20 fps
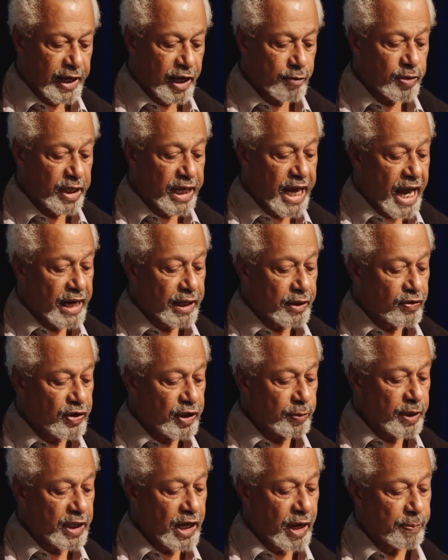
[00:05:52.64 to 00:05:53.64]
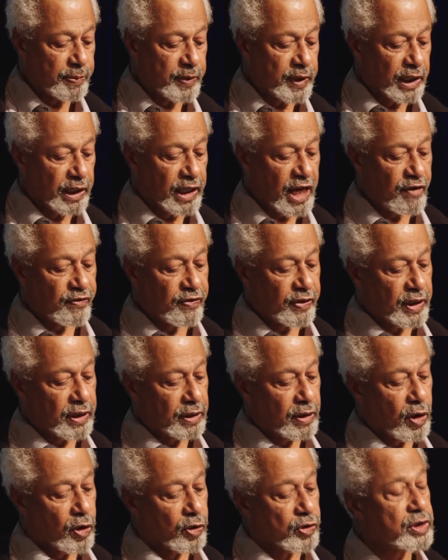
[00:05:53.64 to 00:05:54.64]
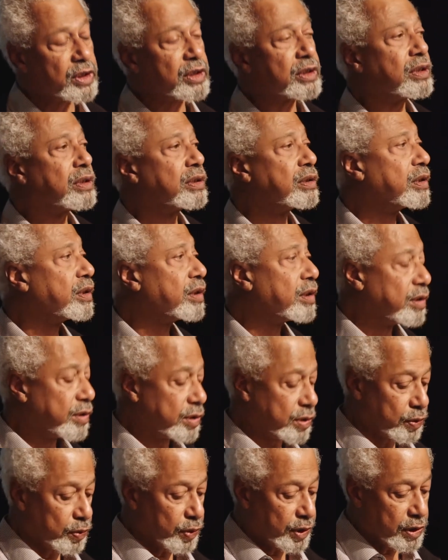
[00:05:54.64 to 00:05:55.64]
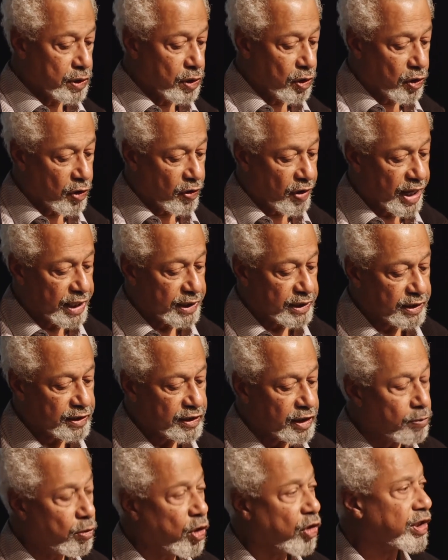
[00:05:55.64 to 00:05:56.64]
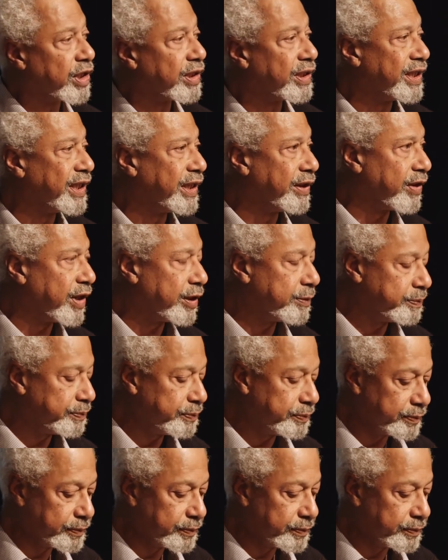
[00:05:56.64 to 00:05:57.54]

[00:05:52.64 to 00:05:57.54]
and began creeping up the African coast to inaugurate the modern era.